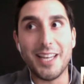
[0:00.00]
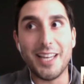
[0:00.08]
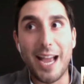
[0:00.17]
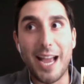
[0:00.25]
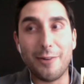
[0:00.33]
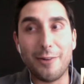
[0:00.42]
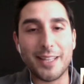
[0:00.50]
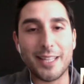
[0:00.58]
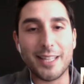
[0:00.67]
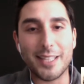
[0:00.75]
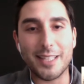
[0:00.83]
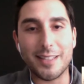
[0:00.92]
Now I
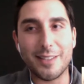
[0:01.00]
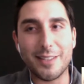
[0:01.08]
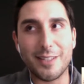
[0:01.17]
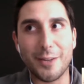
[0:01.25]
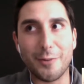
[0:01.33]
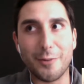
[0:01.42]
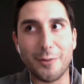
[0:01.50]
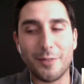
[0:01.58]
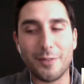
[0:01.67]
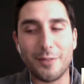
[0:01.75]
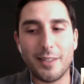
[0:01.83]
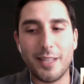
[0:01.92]
think that
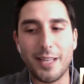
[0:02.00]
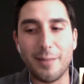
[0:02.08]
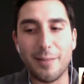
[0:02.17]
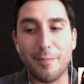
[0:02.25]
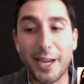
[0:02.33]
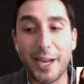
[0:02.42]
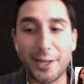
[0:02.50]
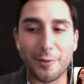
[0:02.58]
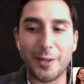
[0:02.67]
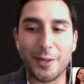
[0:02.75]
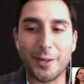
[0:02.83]
in my career,